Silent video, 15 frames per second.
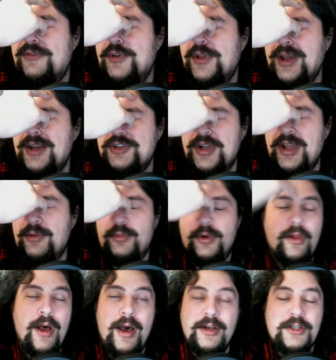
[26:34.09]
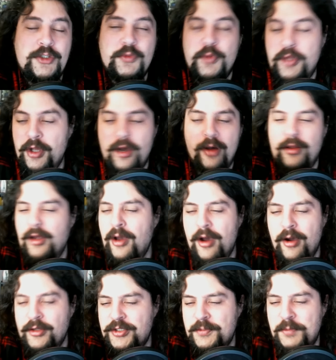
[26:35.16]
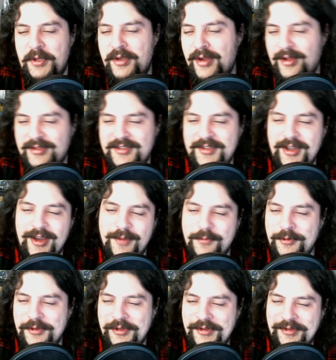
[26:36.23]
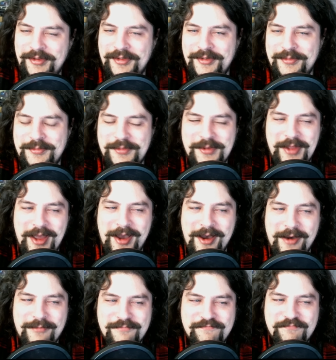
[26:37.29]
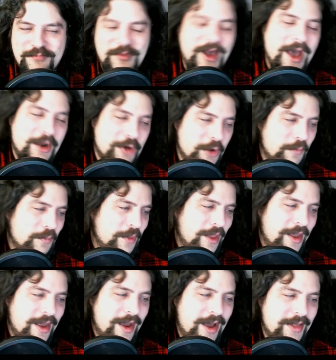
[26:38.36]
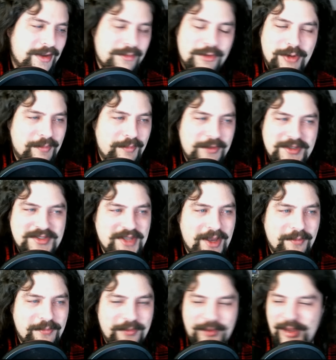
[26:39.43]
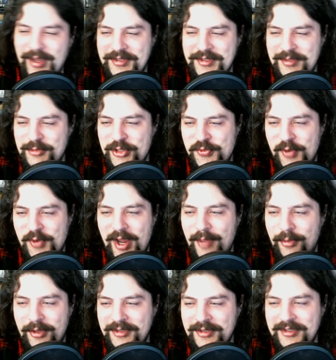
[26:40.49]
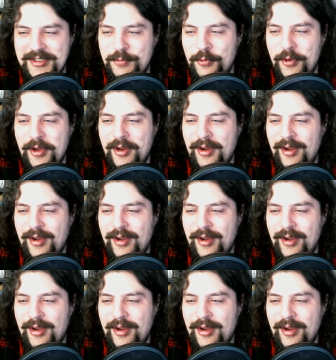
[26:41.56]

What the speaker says: like I should get real honest with y'all. Oh, it's just been nonstop. I don't know. I think I'm going to wrap this up because I'm just rambling at this point.